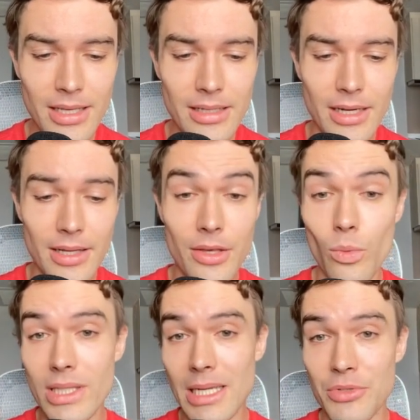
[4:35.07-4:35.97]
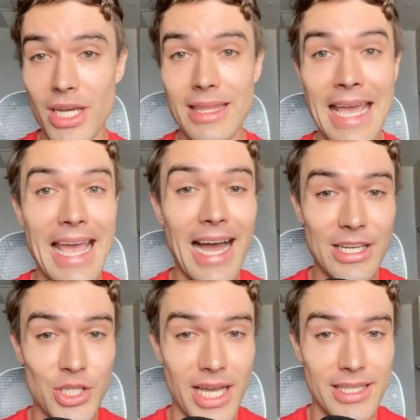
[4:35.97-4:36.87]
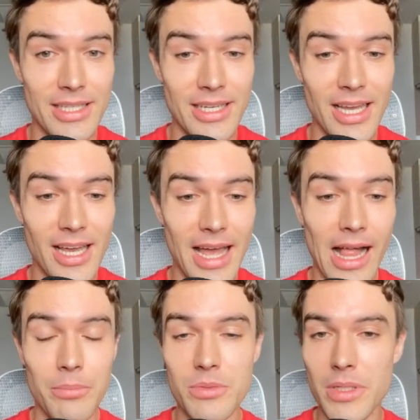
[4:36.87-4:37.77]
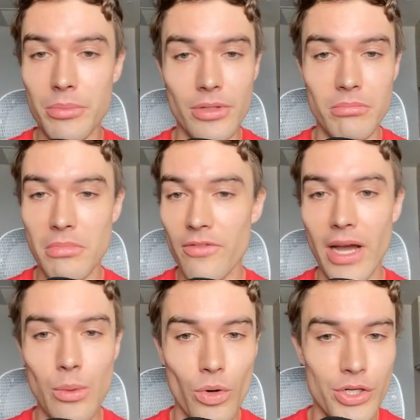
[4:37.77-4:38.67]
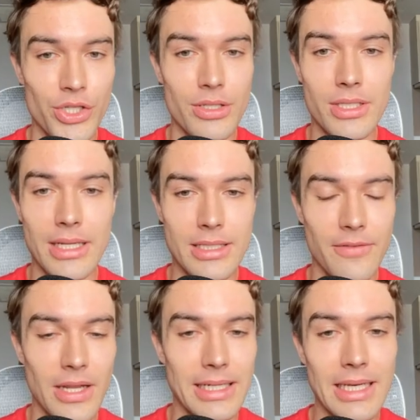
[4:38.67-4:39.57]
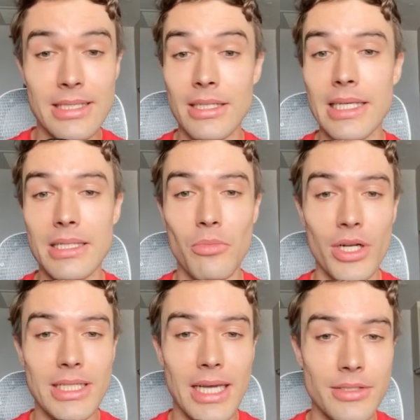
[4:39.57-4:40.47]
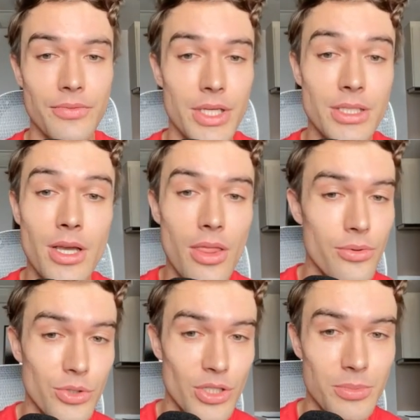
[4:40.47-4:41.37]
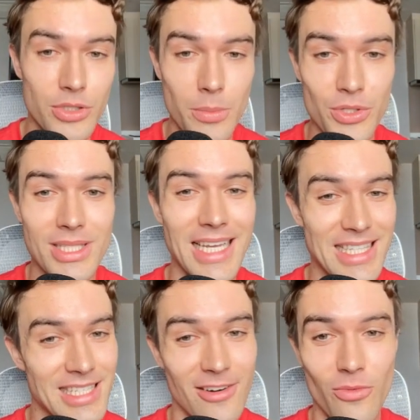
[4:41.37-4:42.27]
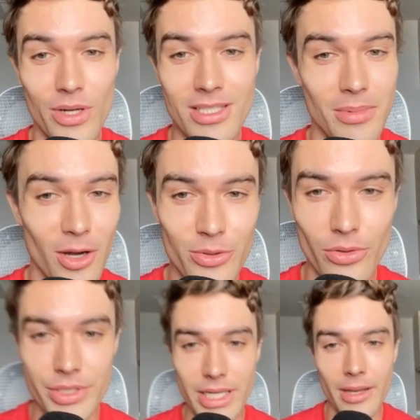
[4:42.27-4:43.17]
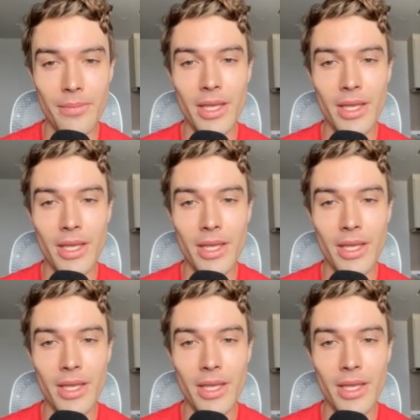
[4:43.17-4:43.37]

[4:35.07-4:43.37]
the WhatsApp chat, the AI chat, helps people find watches and stuff like this. And he's monetizing this through subscriptions inside of WhatsApp. How cool is that?